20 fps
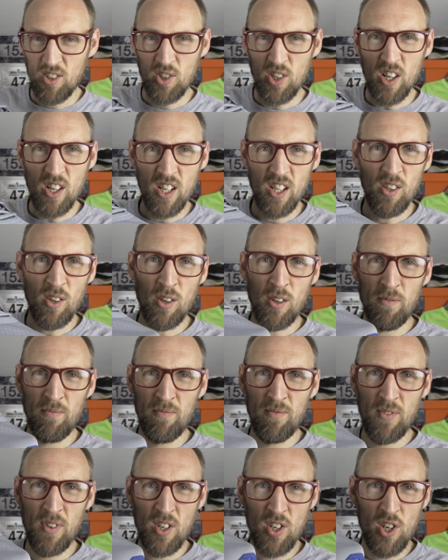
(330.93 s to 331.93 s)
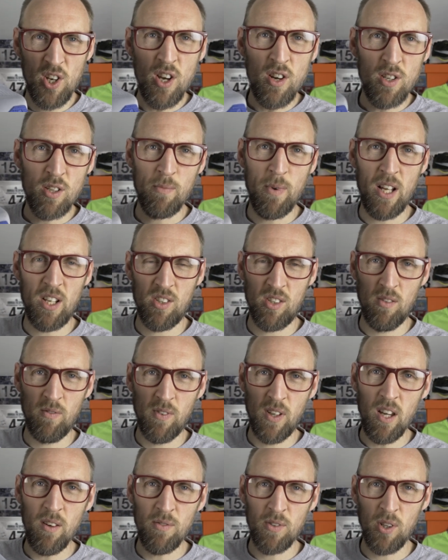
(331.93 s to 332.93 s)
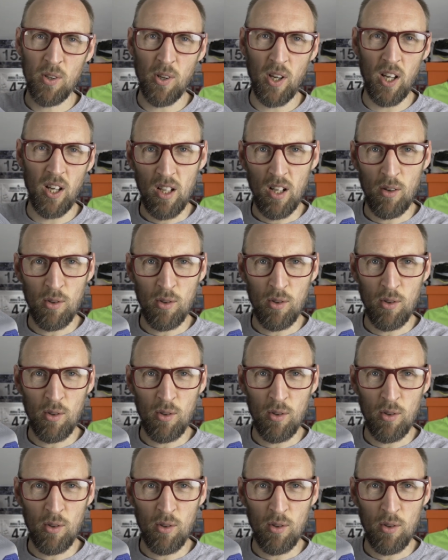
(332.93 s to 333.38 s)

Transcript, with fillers: It's certainly got huge amounts of give to it.